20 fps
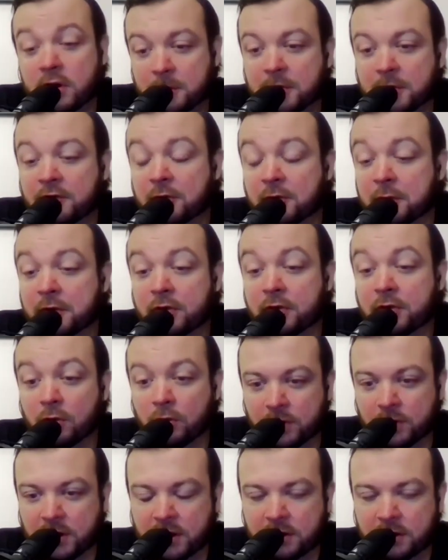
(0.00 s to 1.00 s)
argument from
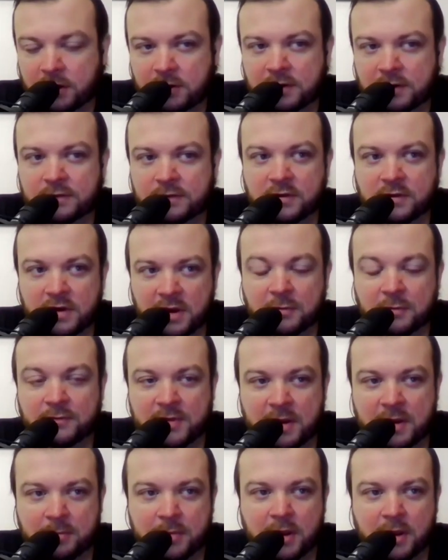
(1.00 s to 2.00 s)
authority is the name of
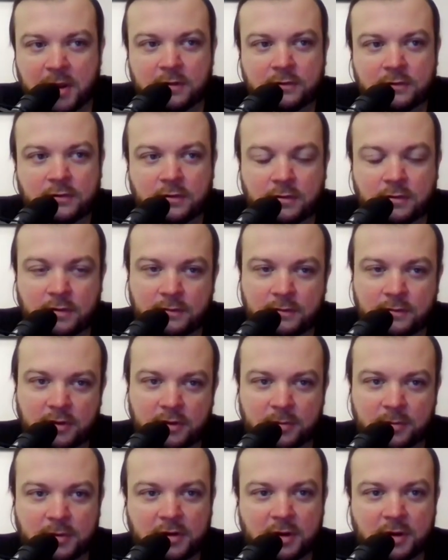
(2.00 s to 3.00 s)
that bias. So
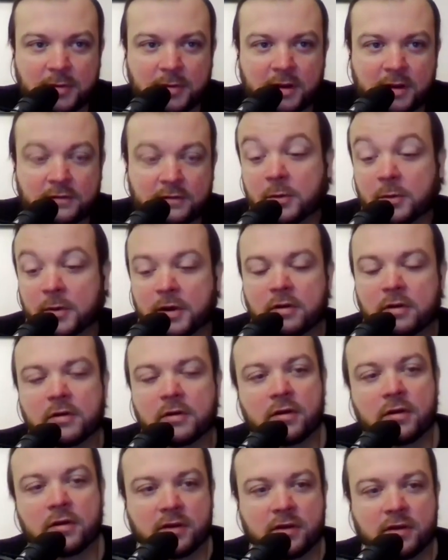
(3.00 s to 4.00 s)
availability bias. You
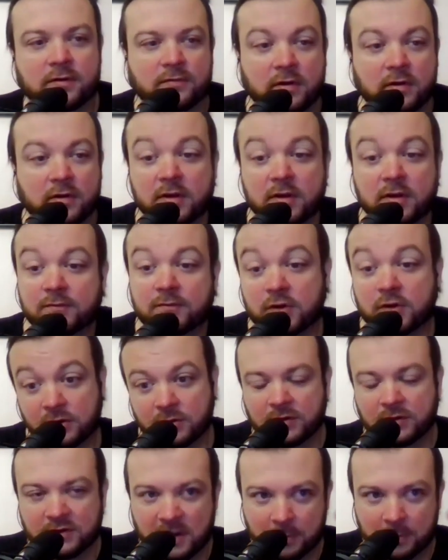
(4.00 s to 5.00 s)
know, I'll give
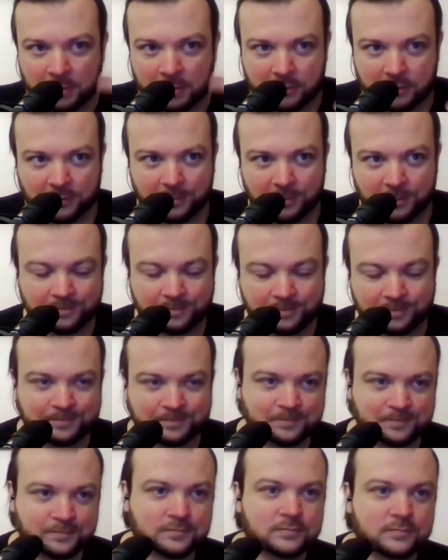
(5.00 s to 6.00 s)
two examples.
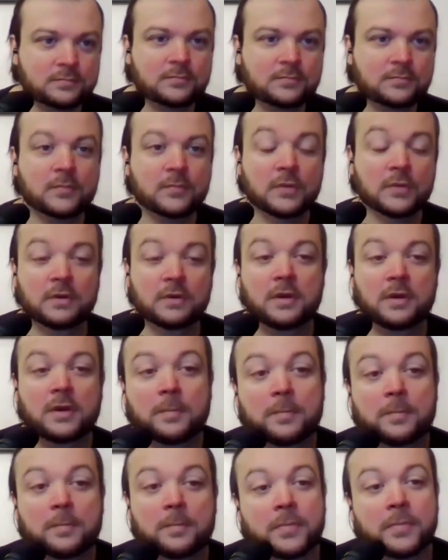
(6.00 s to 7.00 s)

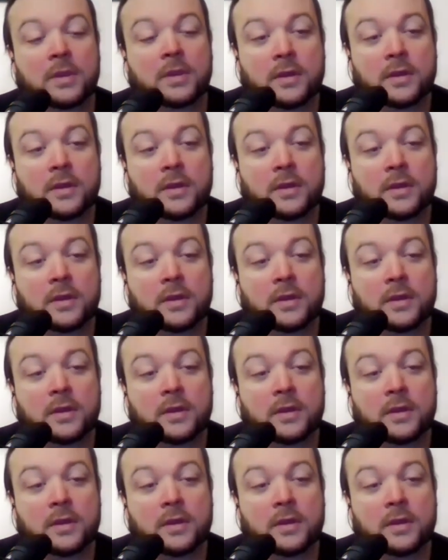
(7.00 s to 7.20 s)
Um,